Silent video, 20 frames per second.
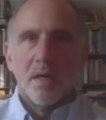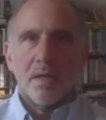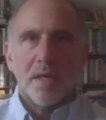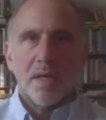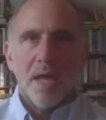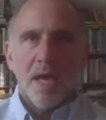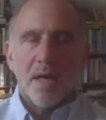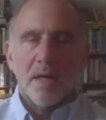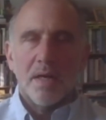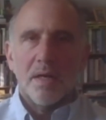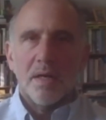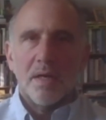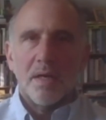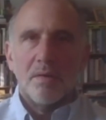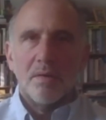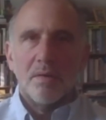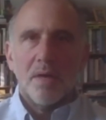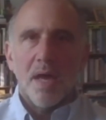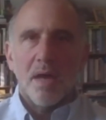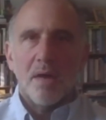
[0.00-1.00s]
Canada,
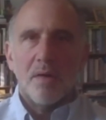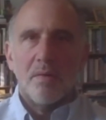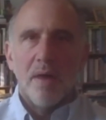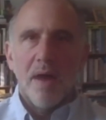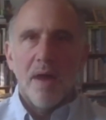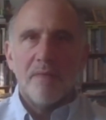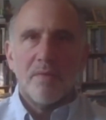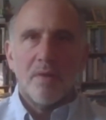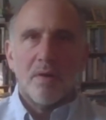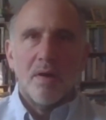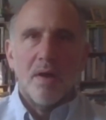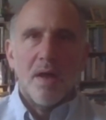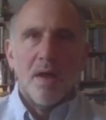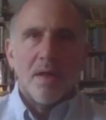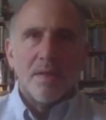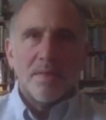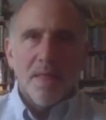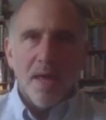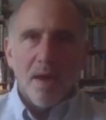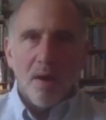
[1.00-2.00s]
UK, whoever,
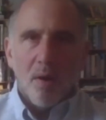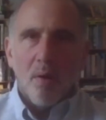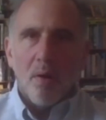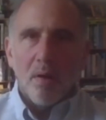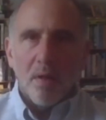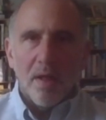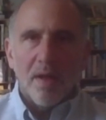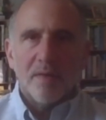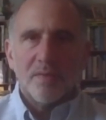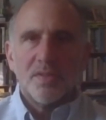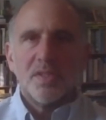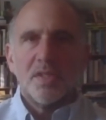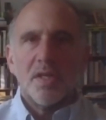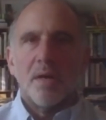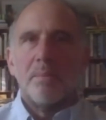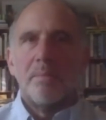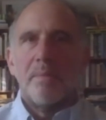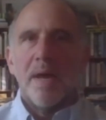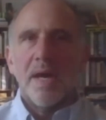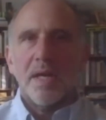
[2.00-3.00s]
they all have
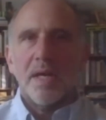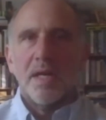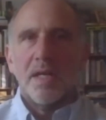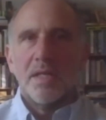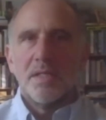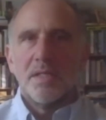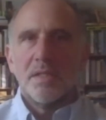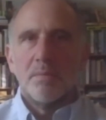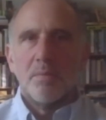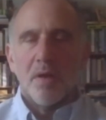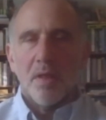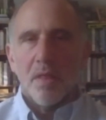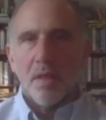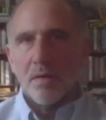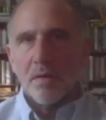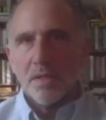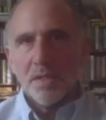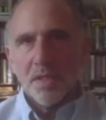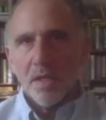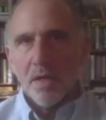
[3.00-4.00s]
some mechanism,
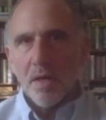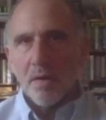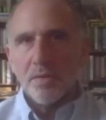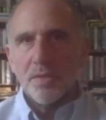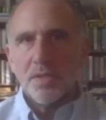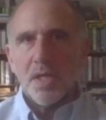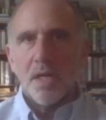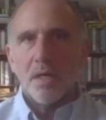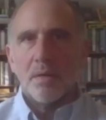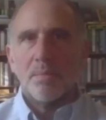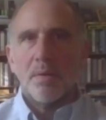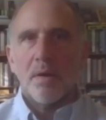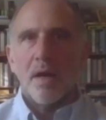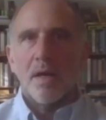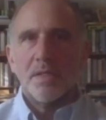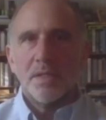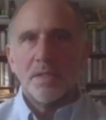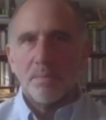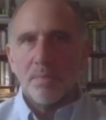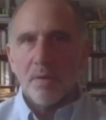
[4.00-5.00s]
whether it's negotiated
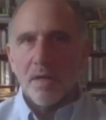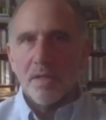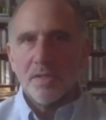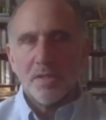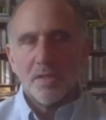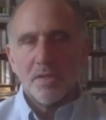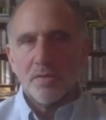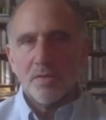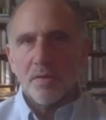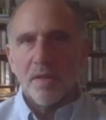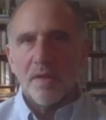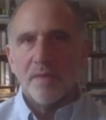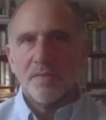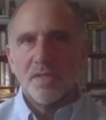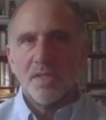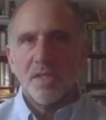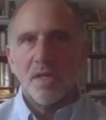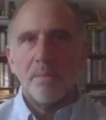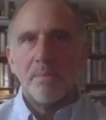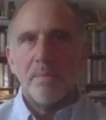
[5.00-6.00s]
price or price control, they have
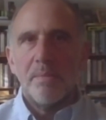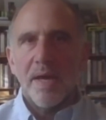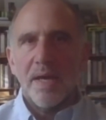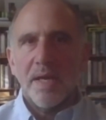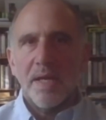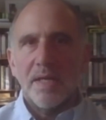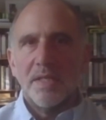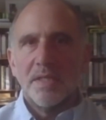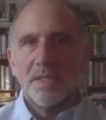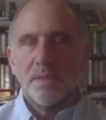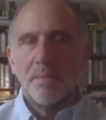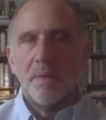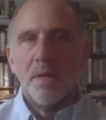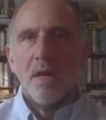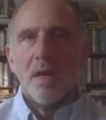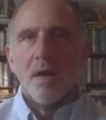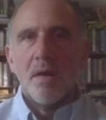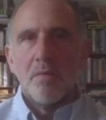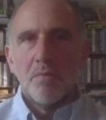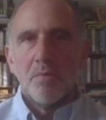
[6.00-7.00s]
some mechanism
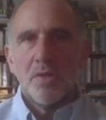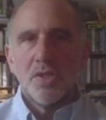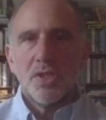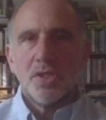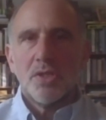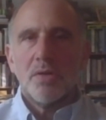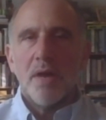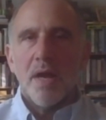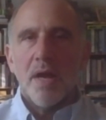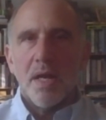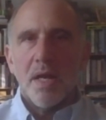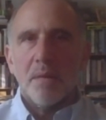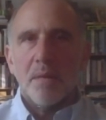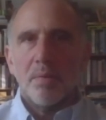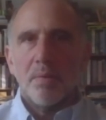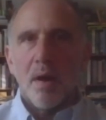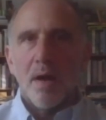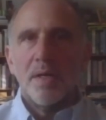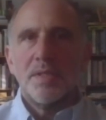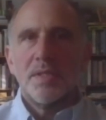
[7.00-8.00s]
restraining
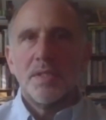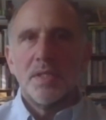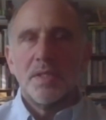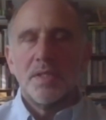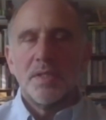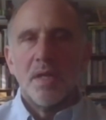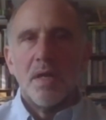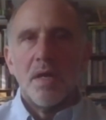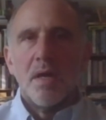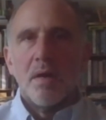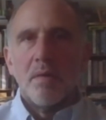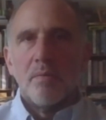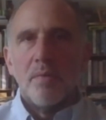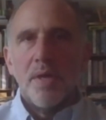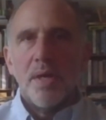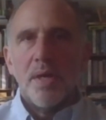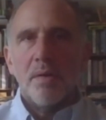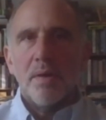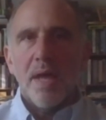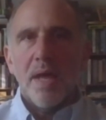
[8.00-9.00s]
prices.
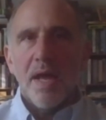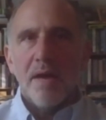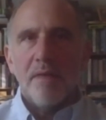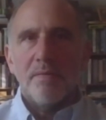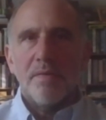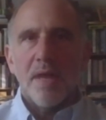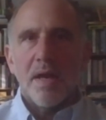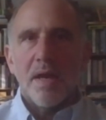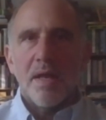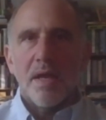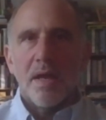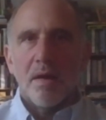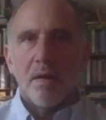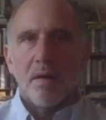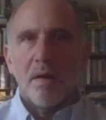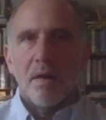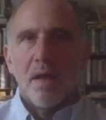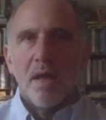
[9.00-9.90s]
We don't have that here.